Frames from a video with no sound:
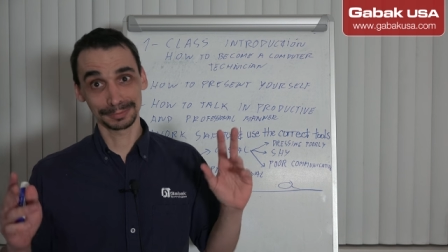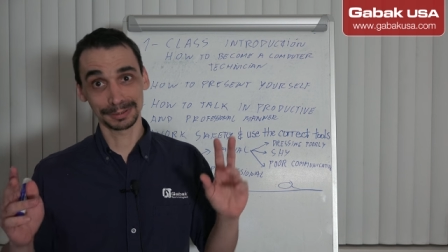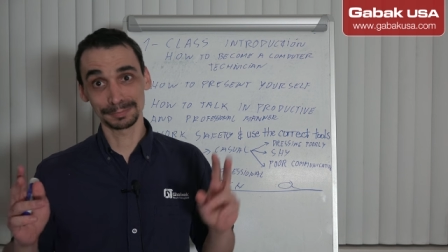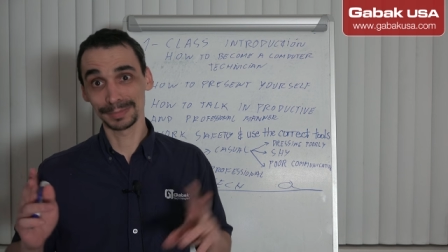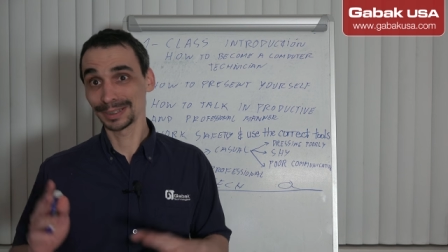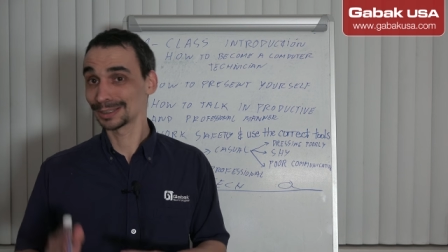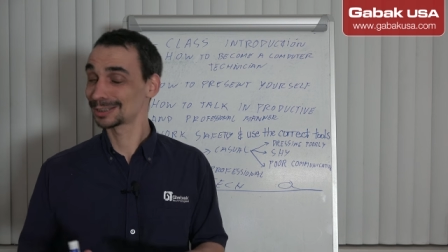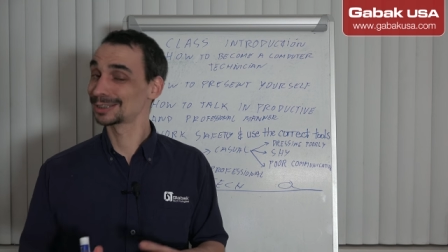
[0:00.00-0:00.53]
it
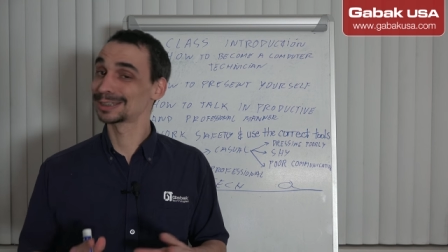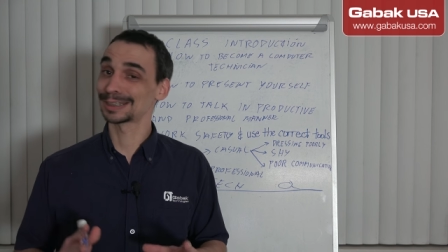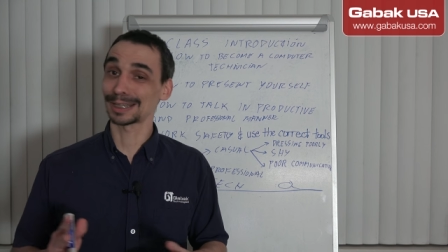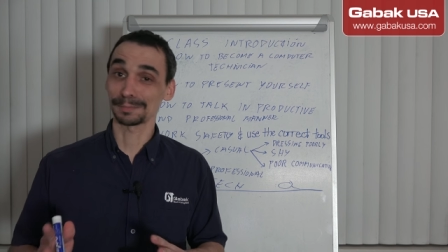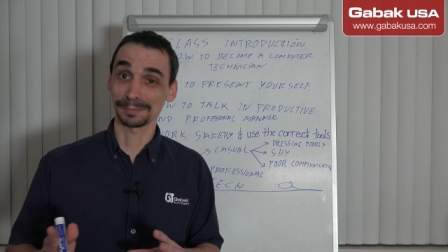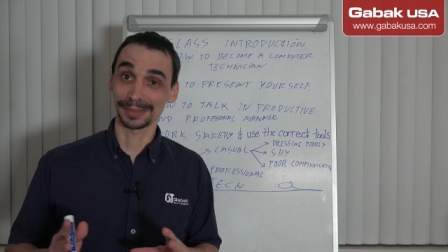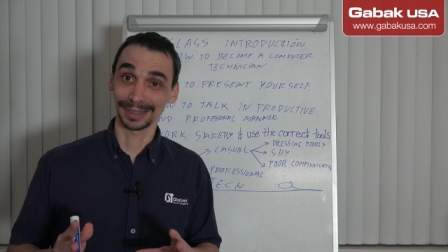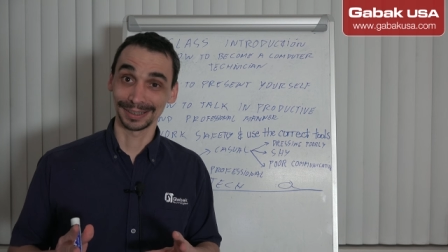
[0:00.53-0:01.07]
means
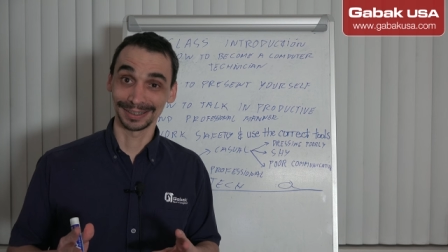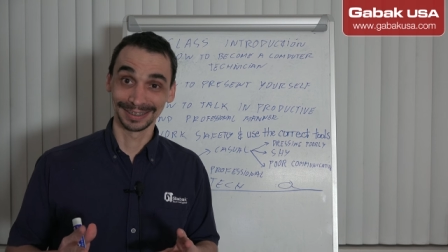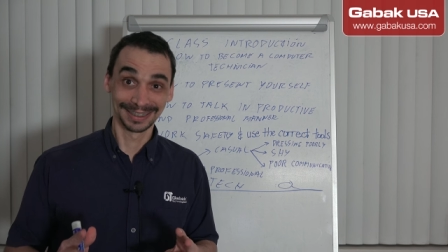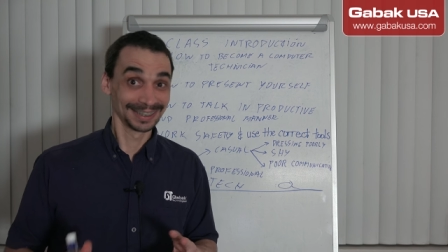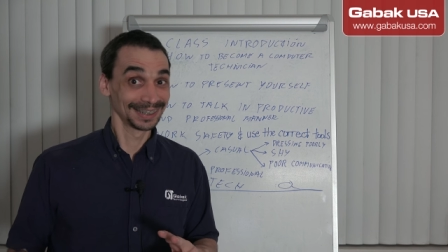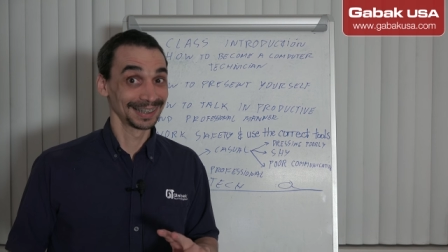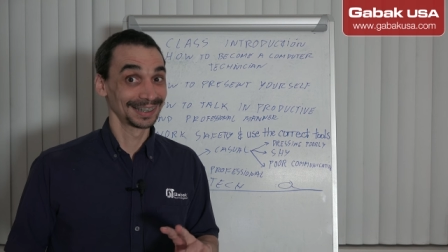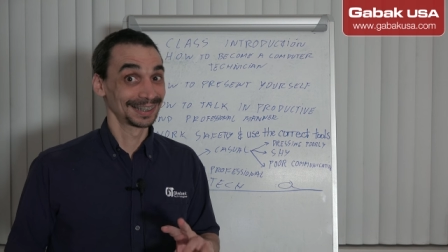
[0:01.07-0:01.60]
something.
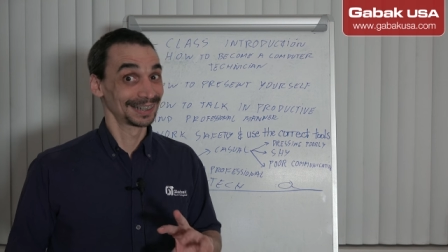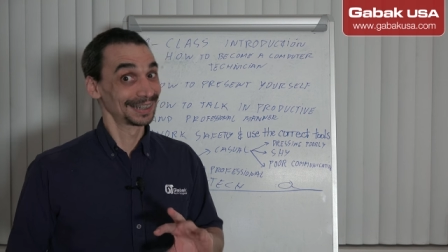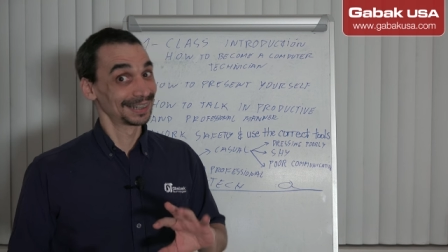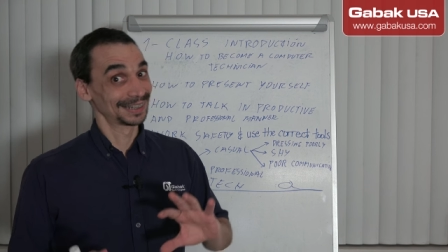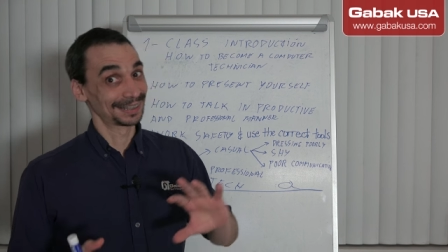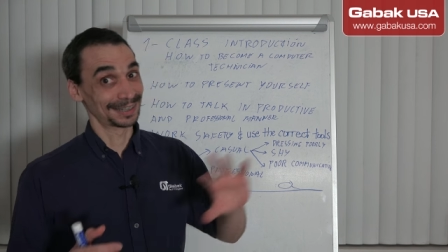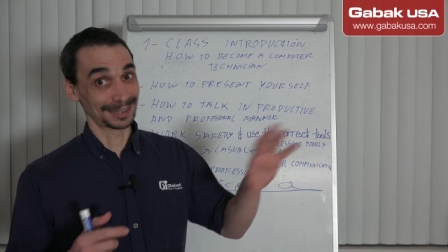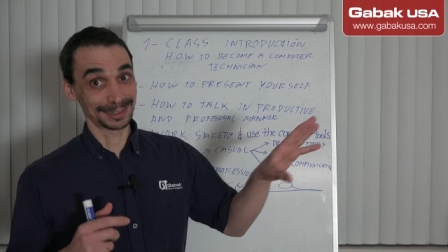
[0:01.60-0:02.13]

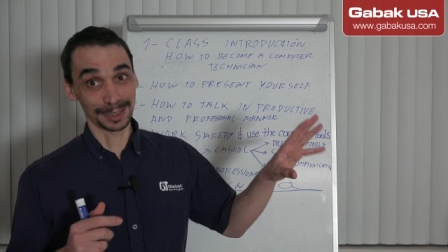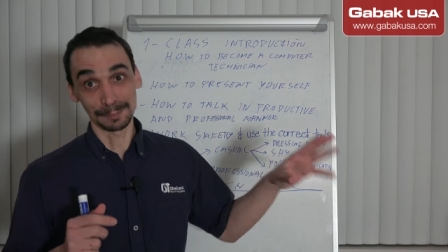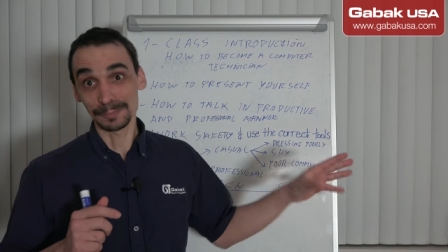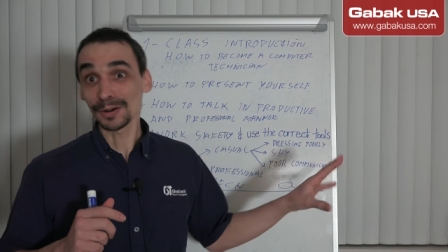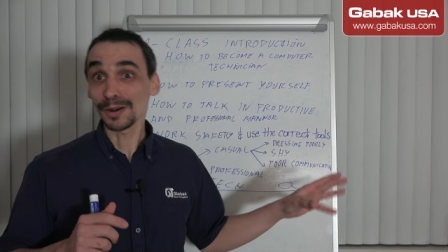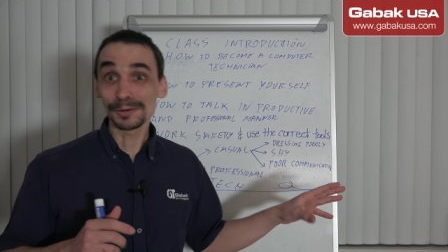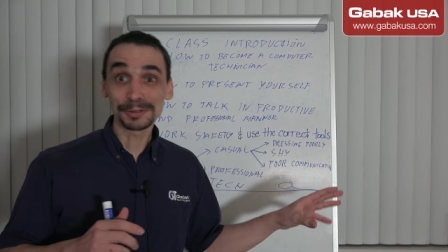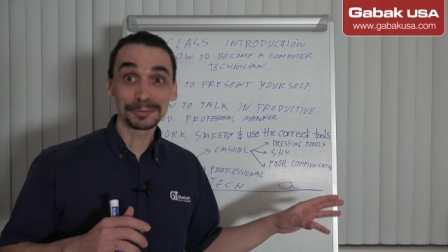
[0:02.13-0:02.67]
There is a
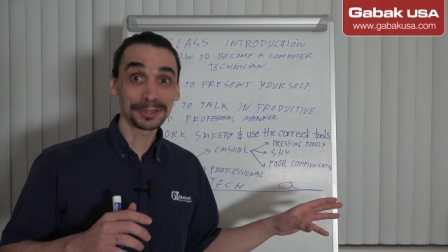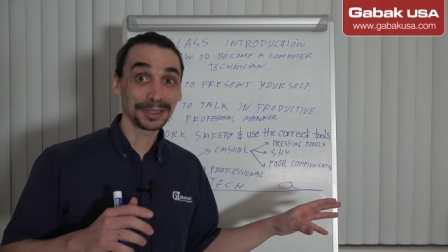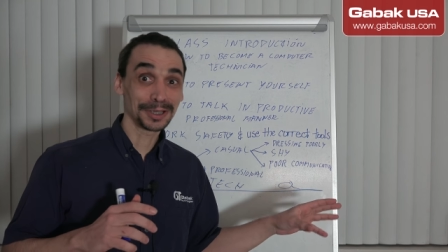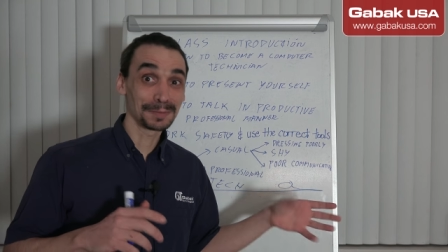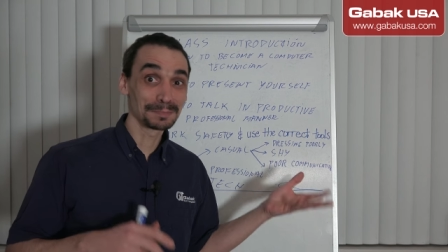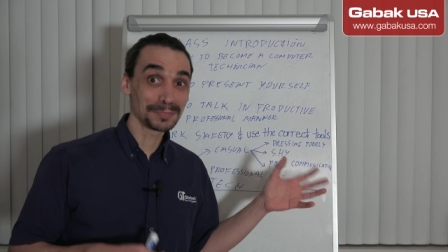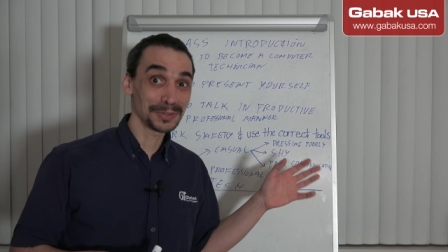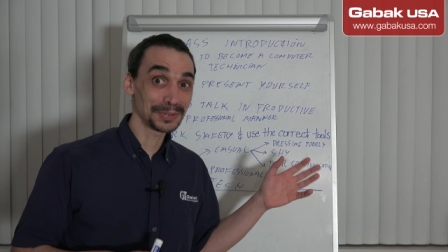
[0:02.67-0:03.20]
problem with the
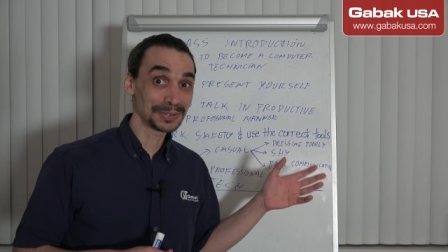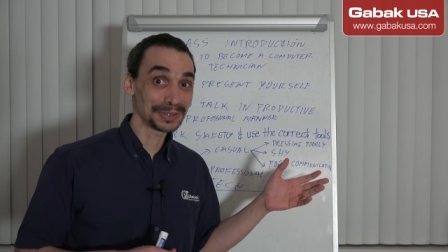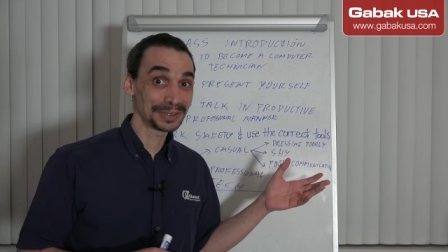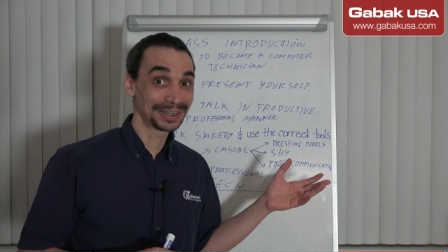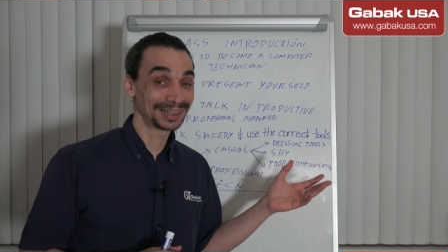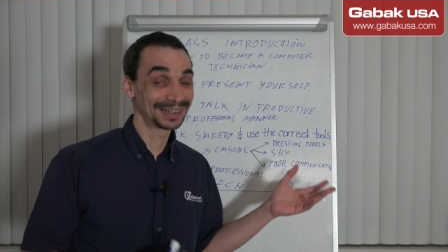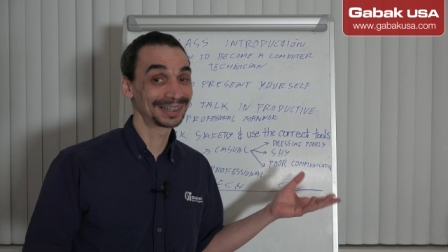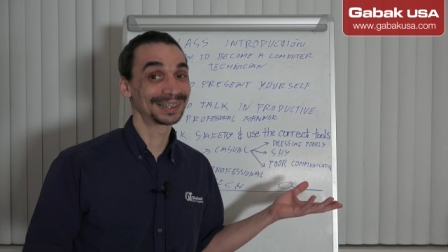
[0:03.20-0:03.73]
computer,